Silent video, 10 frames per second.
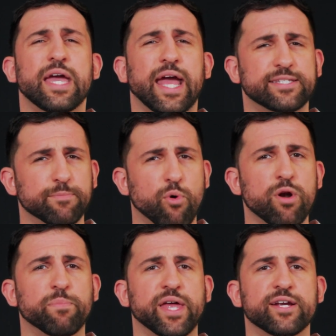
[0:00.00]
It's
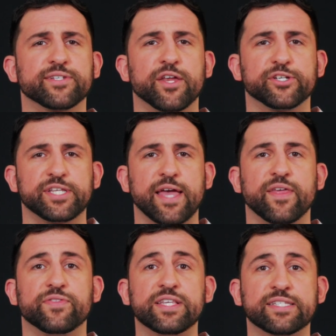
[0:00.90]
important players understand
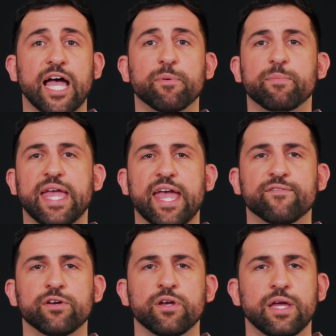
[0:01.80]
that this type of
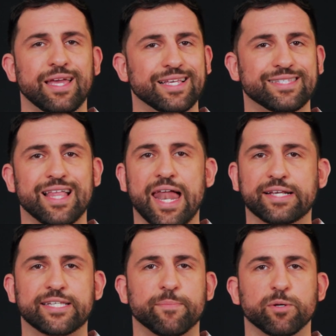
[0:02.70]
behavior is not
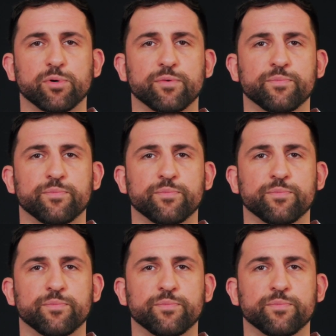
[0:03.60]
acceptable.